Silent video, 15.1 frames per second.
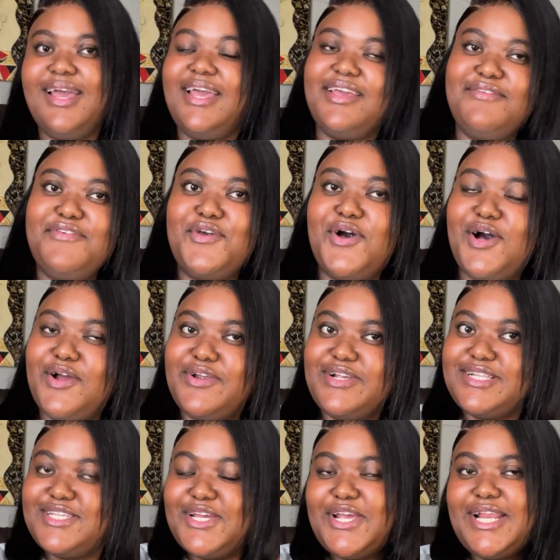If you are a
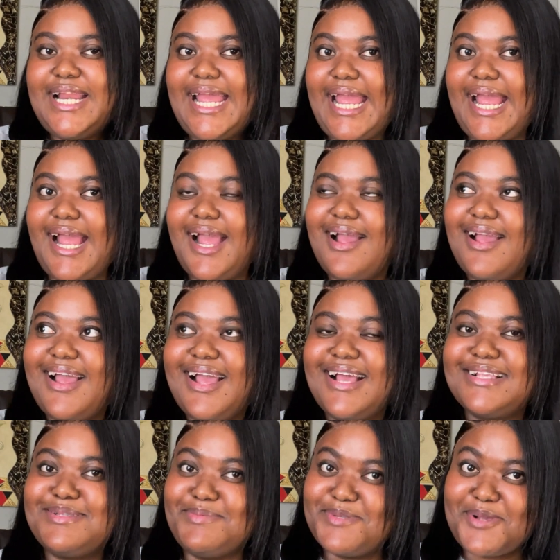returning
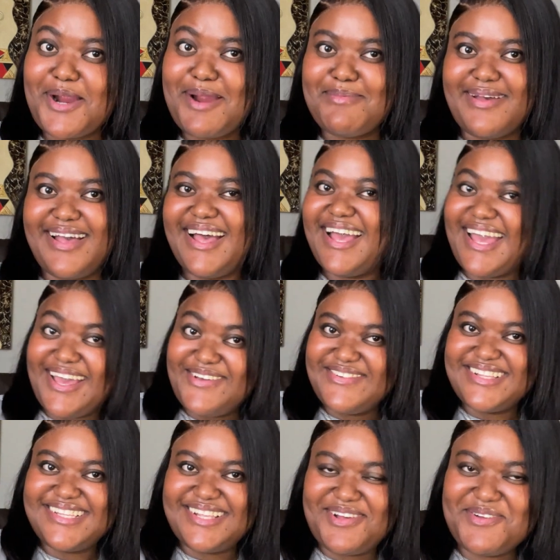subscriber, hey,
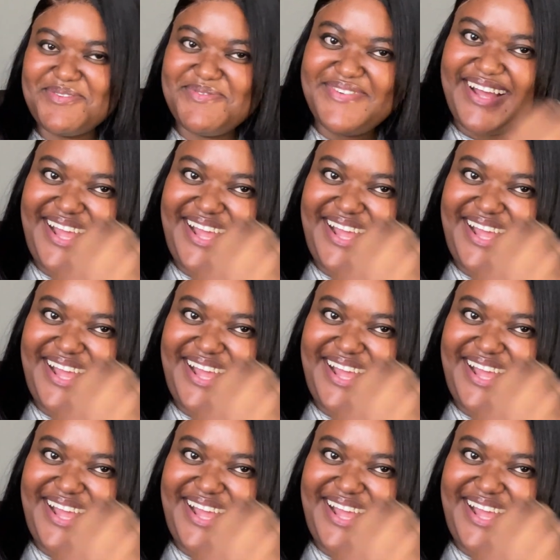what's up?